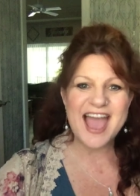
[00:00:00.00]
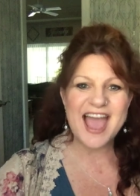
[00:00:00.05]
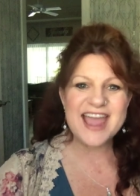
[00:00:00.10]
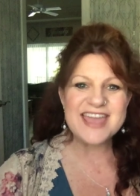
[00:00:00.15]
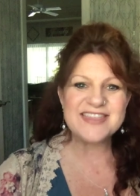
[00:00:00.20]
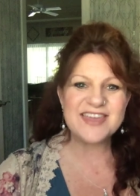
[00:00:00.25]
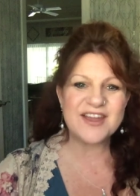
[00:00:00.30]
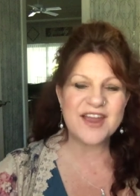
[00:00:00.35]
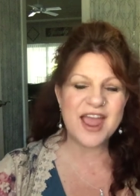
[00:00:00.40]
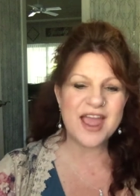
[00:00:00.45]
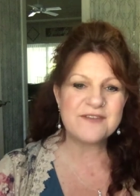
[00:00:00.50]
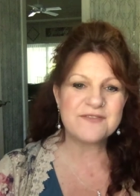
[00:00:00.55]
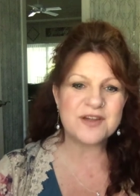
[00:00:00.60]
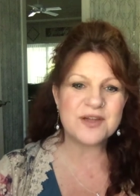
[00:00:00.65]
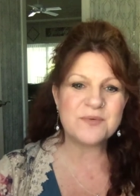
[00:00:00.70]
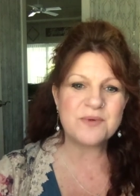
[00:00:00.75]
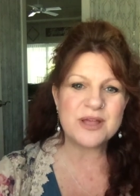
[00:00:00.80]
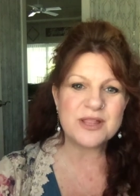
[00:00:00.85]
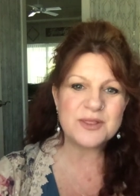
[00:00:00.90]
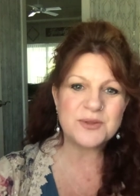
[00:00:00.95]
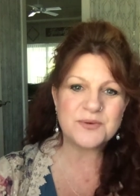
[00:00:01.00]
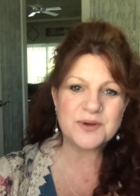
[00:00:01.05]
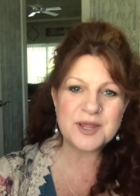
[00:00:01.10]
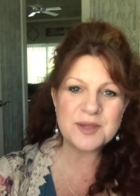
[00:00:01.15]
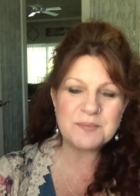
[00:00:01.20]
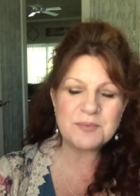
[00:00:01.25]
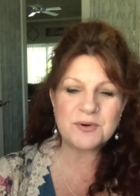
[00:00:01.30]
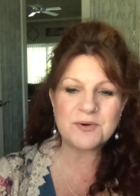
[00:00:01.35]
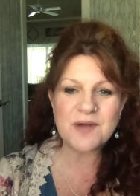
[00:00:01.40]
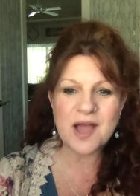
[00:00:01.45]
Hi there, everyone.
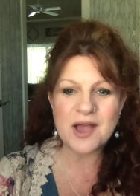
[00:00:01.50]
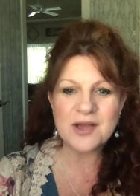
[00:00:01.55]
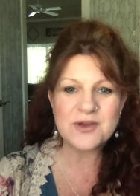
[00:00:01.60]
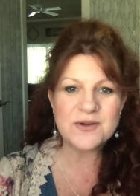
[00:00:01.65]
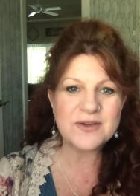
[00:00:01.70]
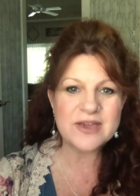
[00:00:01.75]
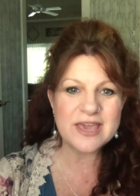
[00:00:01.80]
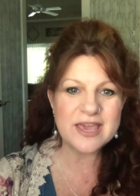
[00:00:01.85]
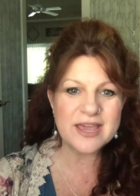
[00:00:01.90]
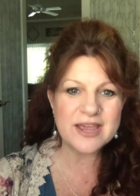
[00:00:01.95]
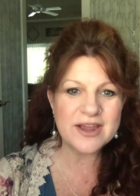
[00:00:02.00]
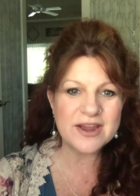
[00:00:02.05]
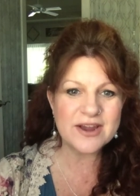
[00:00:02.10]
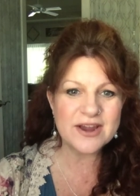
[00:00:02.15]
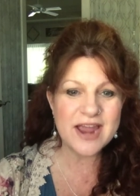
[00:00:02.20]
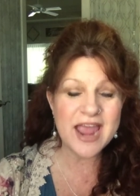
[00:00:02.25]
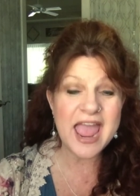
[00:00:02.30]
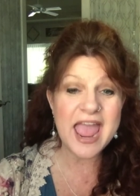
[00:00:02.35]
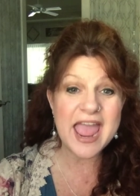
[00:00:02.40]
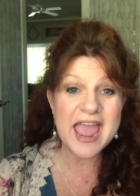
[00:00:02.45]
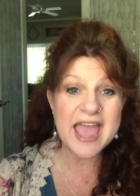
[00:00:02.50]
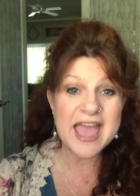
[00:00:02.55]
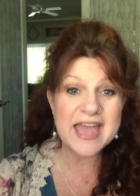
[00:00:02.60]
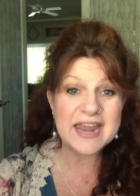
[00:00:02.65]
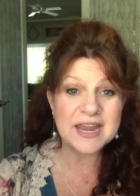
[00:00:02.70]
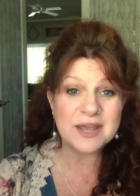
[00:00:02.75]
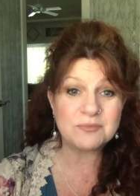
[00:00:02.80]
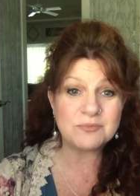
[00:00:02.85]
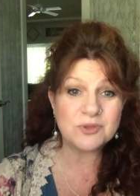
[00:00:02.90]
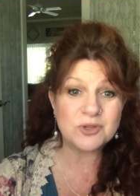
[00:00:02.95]
Laurie Barraco here,
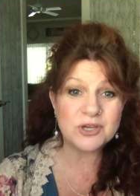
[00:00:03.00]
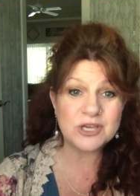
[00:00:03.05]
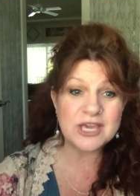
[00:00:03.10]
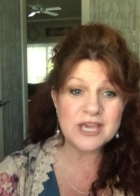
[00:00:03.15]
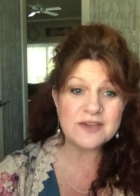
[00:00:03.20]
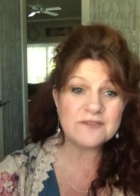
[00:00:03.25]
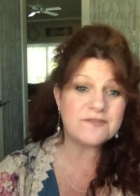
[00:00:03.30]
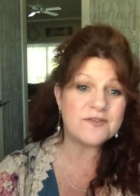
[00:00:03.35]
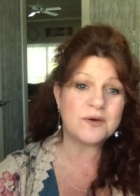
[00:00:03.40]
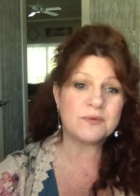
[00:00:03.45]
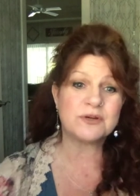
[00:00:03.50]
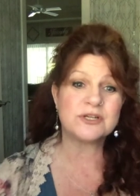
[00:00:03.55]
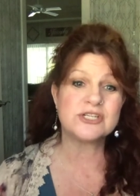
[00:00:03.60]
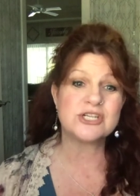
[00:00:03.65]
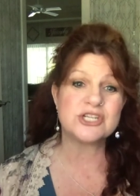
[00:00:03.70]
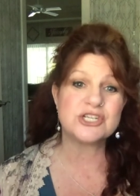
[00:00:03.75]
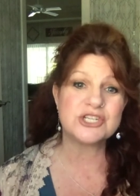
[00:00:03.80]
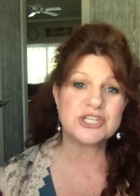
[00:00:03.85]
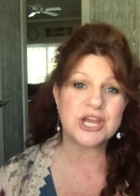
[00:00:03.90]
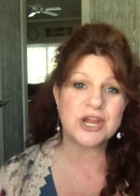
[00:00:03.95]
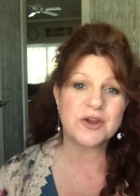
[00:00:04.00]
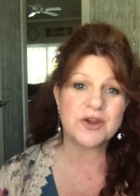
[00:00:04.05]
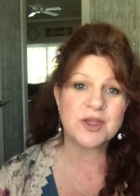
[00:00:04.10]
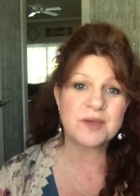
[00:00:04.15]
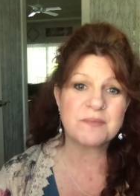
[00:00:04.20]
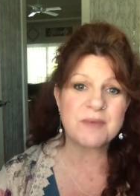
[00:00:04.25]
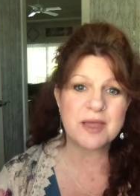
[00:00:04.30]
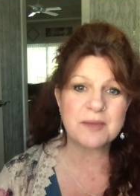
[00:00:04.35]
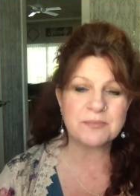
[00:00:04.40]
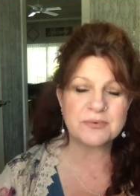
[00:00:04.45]
and I'm looking forward to
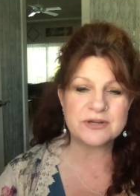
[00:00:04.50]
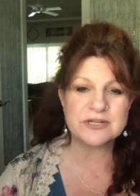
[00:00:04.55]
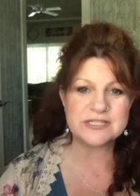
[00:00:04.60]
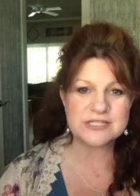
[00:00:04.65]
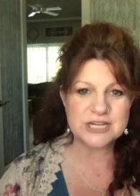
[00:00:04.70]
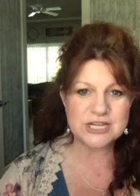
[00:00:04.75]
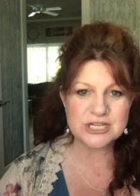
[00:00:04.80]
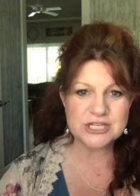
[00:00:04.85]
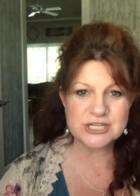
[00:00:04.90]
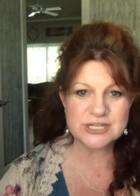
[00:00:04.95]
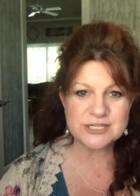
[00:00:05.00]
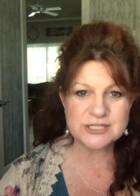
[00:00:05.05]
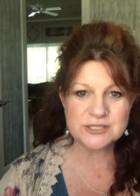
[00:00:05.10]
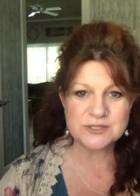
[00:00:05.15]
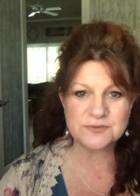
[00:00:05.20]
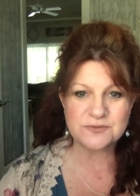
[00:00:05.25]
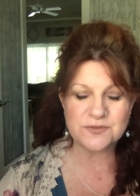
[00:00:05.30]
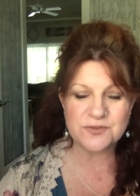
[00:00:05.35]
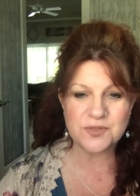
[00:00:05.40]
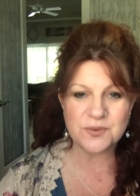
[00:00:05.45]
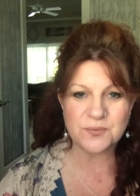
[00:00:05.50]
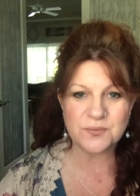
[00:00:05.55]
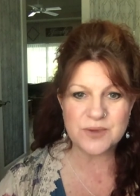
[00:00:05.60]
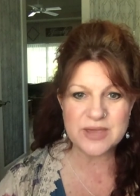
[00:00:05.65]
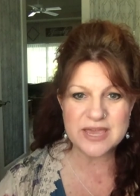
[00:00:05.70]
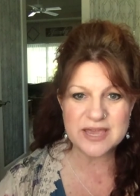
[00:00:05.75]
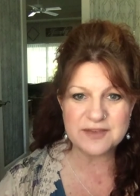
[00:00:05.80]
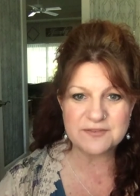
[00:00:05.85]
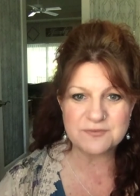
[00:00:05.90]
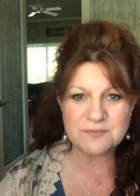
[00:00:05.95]
sharing my predictions for the
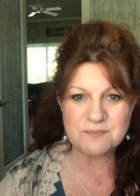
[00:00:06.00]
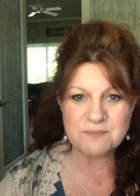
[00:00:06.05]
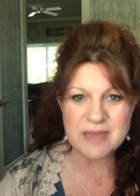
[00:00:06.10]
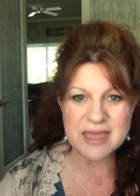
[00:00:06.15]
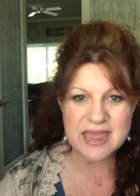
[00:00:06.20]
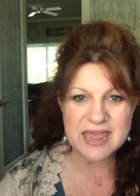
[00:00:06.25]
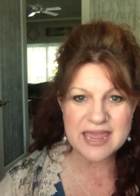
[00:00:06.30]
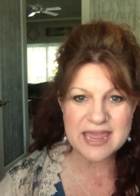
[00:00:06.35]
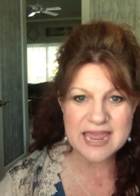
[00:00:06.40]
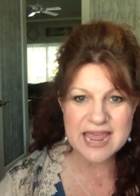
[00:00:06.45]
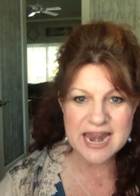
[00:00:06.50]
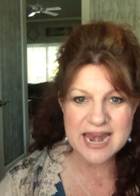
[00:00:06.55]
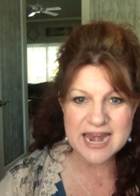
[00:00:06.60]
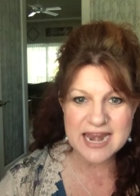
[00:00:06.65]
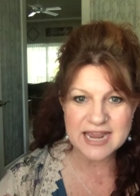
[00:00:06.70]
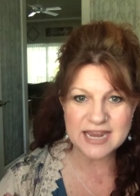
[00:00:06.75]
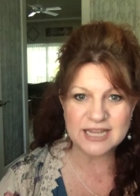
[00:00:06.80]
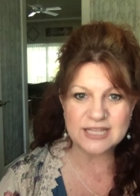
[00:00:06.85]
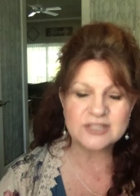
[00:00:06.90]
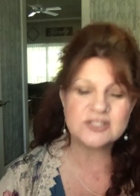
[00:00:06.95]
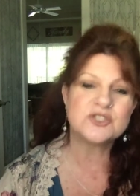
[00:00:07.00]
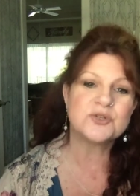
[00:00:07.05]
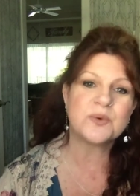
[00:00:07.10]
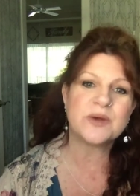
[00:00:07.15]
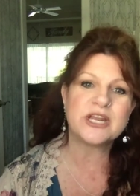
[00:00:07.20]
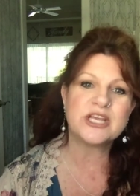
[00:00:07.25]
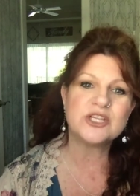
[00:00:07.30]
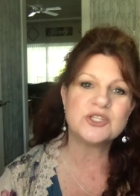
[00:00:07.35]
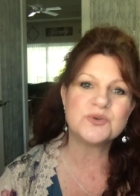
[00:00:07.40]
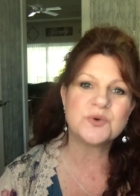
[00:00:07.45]
week of May 9th,
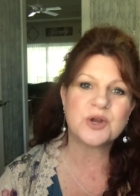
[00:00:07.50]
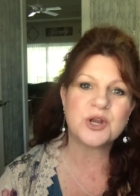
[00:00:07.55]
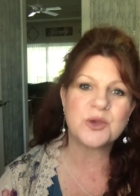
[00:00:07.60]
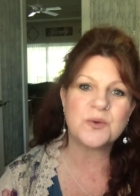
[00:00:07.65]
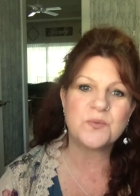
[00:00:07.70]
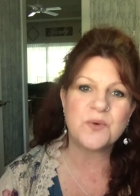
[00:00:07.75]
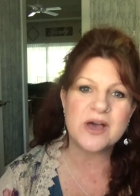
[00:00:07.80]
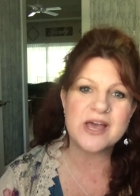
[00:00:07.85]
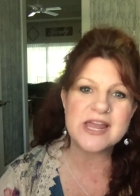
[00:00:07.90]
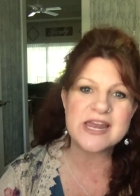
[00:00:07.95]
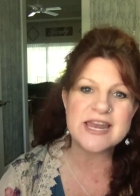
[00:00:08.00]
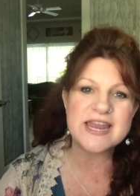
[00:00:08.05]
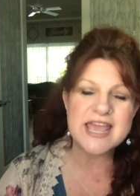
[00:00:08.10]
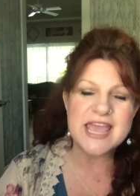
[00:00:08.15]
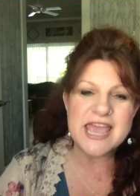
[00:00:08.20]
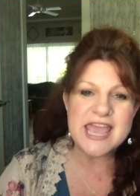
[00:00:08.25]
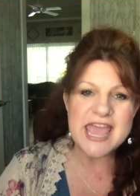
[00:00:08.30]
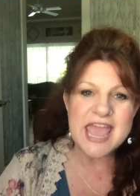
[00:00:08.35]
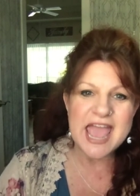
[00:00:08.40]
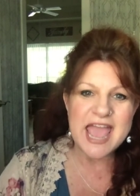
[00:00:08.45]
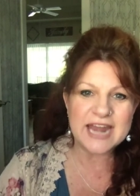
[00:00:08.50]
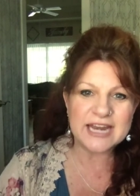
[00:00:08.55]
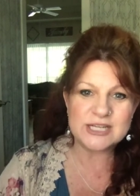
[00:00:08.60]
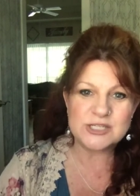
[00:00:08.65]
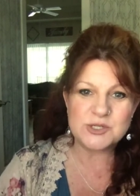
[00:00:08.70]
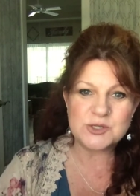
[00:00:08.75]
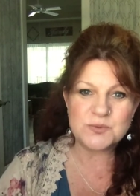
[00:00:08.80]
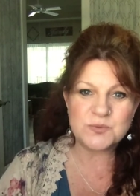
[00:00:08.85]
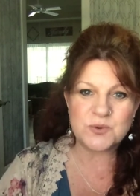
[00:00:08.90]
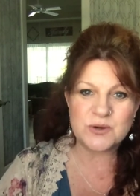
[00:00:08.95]
2021. And I
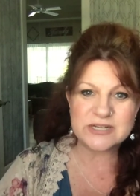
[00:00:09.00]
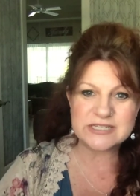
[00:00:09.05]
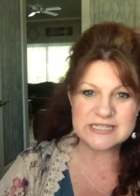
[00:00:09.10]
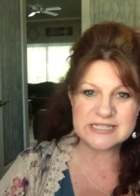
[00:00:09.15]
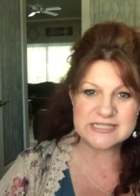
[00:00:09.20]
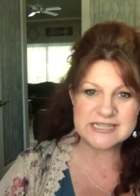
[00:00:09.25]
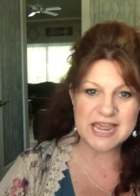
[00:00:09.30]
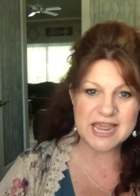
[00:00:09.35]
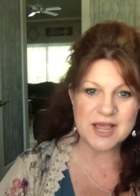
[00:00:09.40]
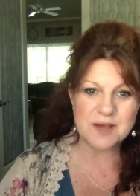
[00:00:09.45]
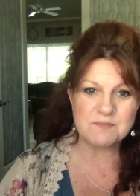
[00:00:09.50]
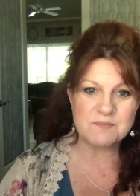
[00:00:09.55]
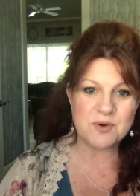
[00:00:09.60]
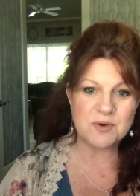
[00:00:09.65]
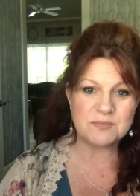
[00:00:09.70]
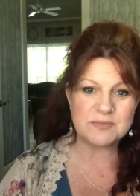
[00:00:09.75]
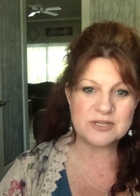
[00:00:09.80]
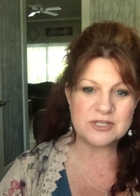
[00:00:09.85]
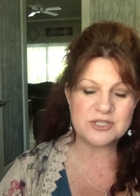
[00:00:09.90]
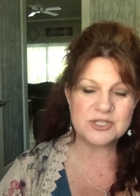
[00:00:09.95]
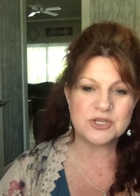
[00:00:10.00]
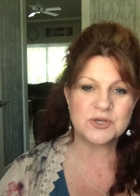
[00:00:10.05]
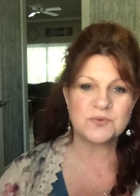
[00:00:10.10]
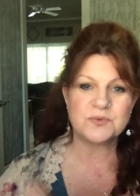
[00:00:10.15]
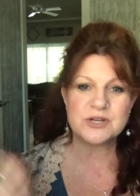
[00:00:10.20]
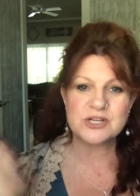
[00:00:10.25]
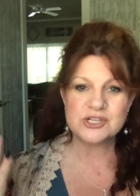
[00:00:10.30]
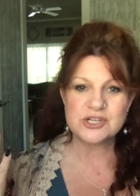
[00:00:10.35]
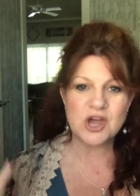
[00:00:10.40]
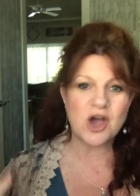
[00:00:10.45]
do want to take a moment to
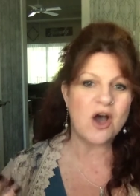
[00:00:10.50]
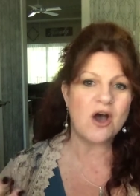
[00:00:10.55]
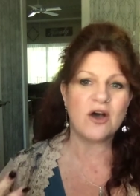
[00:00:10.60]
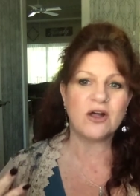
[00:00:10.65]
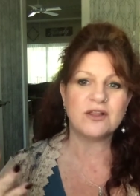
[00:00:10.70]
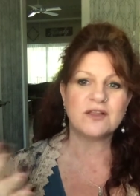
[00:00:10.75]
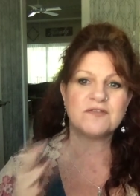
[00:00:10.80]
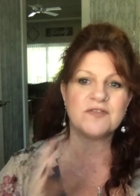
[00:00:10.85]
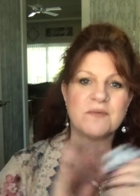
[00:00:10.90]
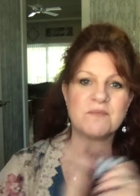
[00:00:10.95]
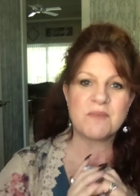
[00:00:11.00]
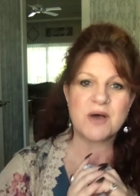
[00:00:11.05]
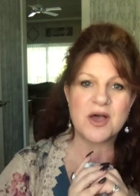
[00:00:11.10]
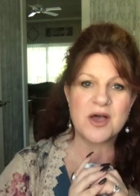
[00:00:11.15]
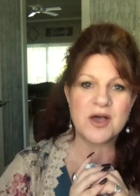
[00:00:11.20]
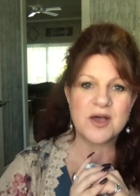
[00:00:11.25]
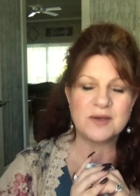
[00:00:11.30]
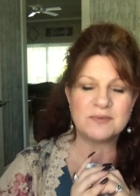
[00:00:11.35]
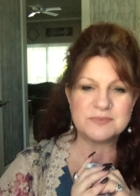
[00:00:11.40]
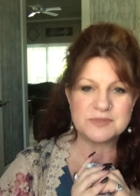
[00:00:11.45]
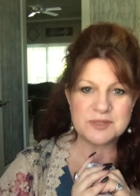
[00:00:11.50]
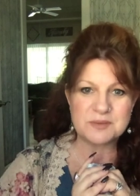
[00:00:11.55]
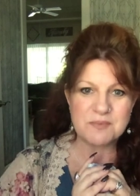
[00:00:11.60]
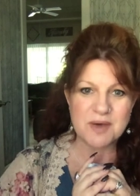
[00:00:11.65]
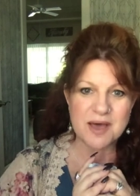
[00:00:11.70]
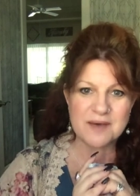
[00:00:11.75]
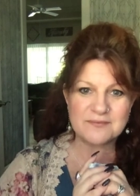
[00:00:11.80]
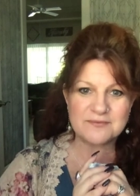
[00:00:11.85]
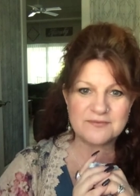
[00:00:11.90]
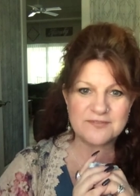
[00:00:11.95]
wish all of the moms, the
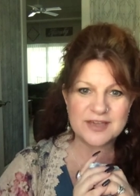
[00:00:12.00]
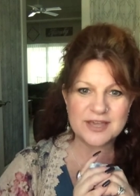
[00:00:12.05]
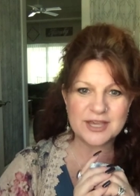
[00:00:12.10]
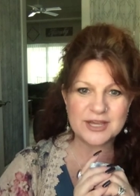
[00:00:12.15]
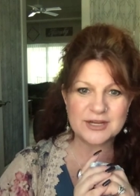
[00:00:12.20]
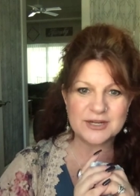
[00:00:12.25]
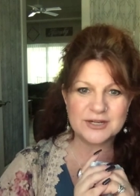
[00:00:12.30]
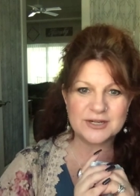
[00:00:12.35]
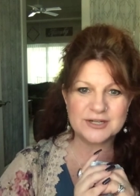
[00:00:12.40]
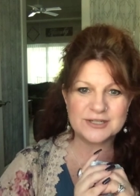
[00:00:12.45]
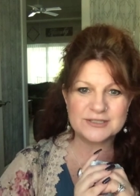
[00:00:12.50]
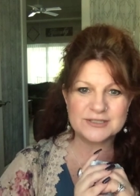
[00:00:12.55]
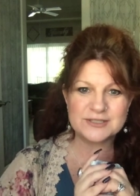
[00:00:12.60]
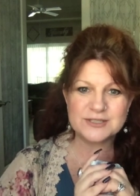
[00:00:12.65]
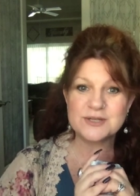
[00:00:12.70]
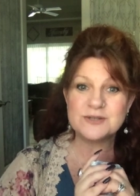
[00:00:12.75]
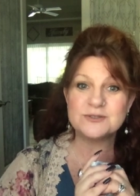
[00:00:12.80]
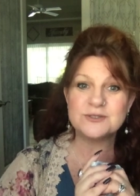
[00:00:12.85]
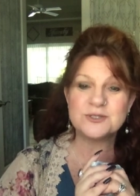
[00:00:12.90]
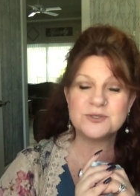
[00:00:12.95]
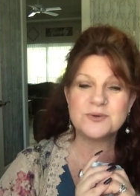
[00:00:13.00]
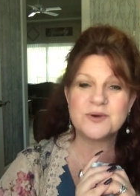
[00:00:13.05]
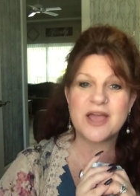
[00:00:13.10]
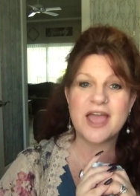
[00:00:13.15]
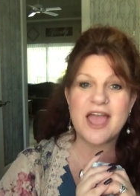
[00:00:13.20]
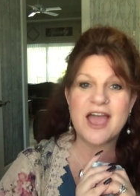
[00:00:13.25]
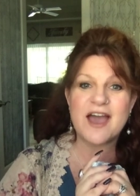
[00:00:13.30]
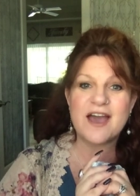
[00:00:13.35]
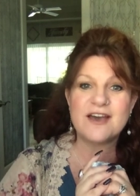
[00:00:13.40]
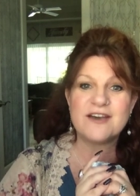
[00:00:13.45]
mom figures, those who
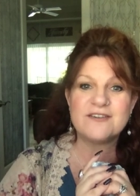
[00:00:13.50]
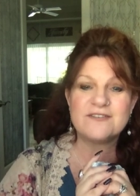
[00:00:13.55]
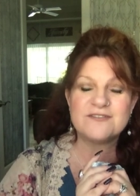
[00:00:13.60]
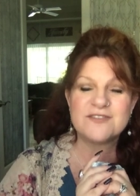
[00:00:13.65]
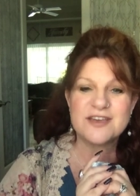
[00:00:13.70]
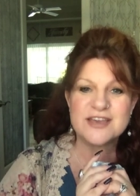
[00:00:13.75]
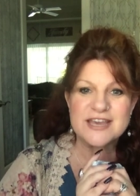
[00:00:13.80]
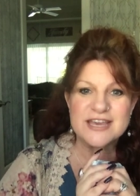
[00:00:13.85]
have